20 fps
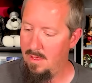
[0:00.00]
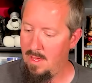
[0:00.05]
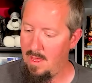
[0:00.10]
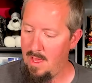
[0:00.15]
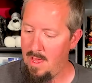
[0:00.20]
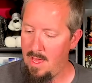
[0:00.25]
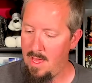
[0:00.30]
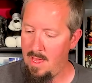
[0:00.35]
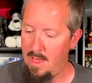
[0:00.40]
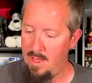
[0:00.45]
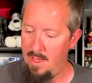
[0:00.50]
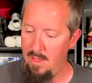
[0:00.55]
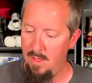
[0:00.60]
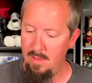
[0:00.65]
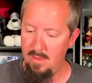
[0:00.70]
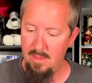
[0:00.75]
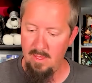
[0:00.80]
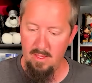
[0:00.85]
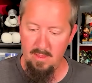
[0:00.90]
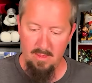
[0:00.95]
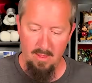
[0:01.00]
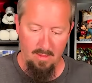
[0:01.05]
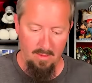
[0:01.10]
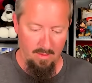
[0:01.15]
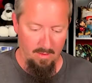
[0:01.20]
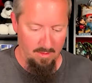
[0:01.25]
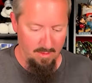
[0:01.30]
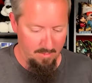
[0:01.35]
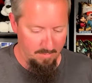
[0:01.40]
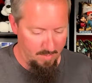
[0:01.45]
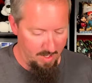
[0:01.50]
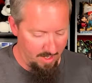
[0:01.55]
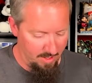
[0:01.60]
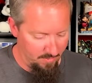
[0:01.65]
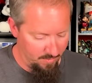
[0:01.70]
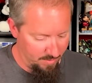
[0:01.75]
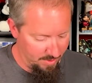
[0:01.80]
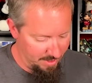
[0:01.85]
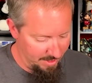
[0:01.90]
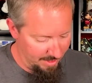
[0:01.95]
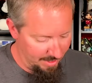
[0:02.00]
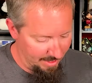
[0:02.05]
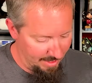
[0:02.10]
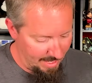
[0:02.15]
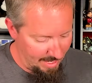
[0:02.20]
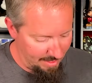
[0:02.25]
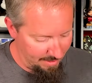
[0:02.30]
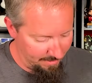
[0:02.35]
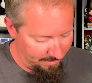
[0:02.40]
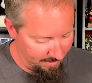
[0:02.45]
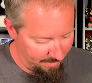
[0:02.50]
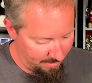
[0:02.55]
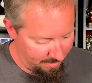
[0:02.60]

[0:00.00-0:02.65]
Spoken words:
I think this is the best one yet.